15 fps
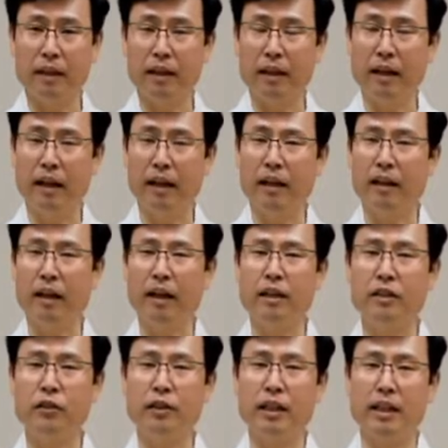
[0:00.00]
And
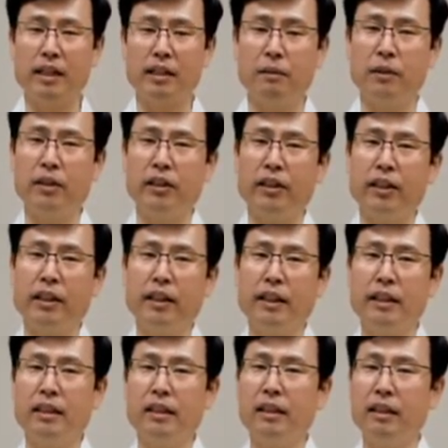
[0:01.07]
large intestine
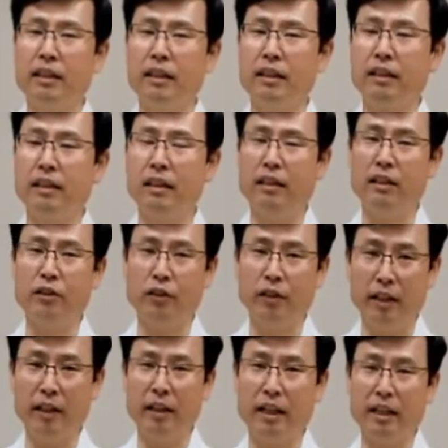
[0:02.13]
meridian is your
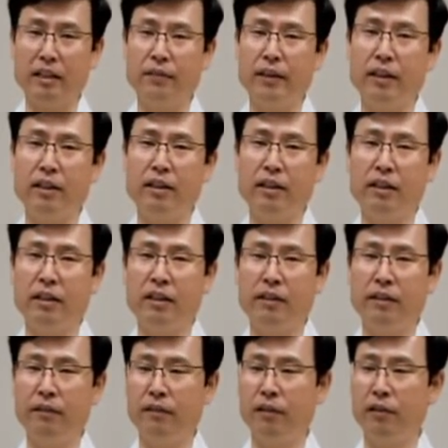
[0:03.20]
index finger
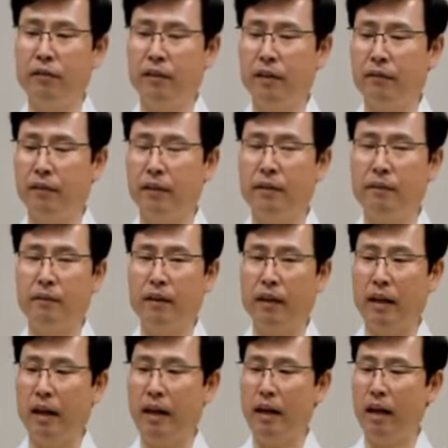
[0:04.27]
flowing from
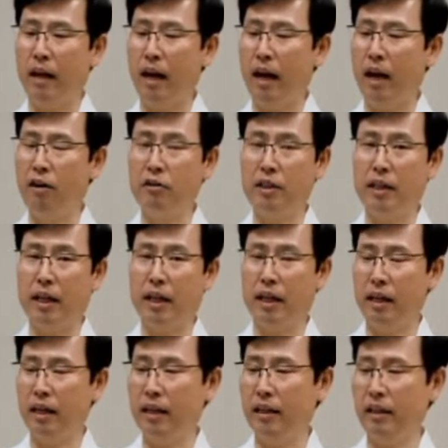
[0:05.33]

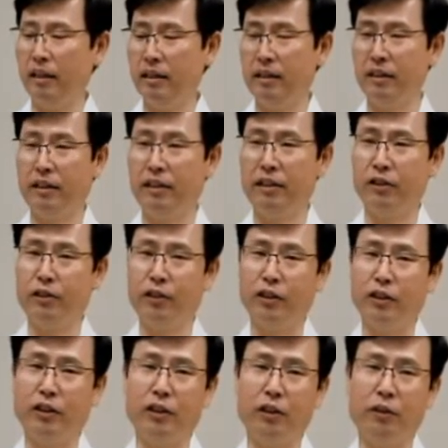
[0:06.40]
outside to your
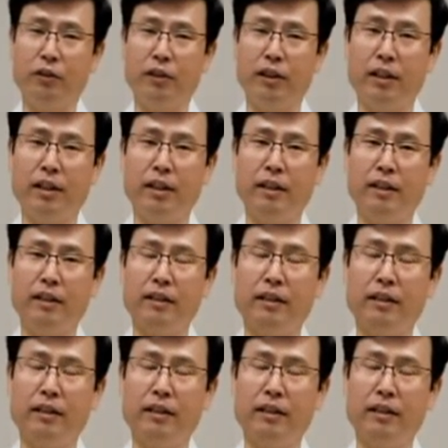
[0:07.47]
shoulder,